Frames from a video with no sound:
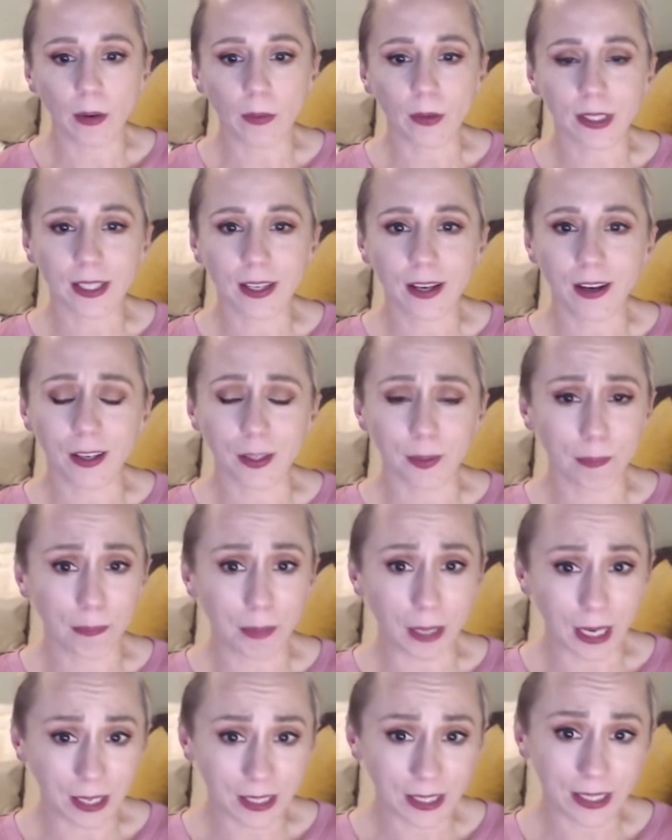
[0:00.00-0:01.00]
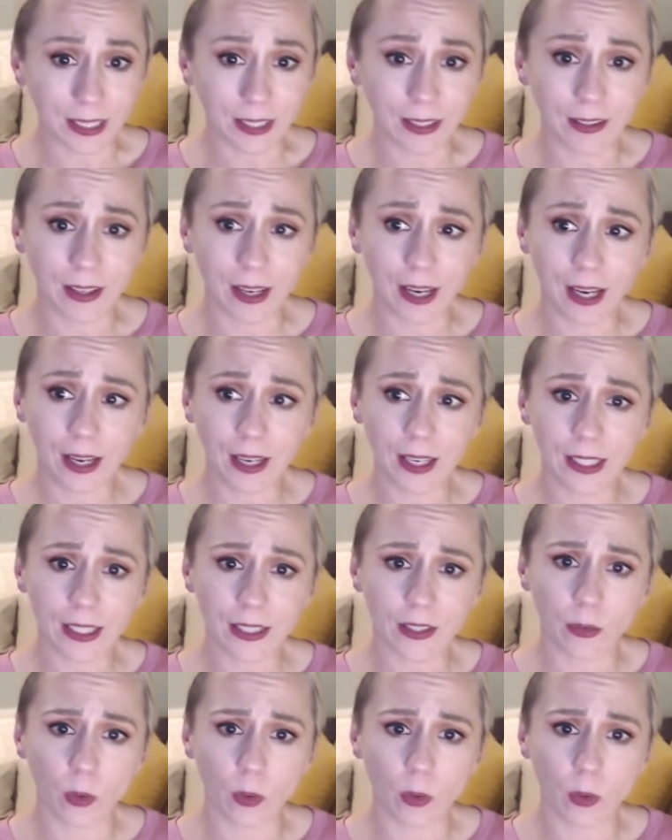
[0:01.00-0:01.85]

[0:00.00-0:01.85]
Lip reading: was called bossy a lot,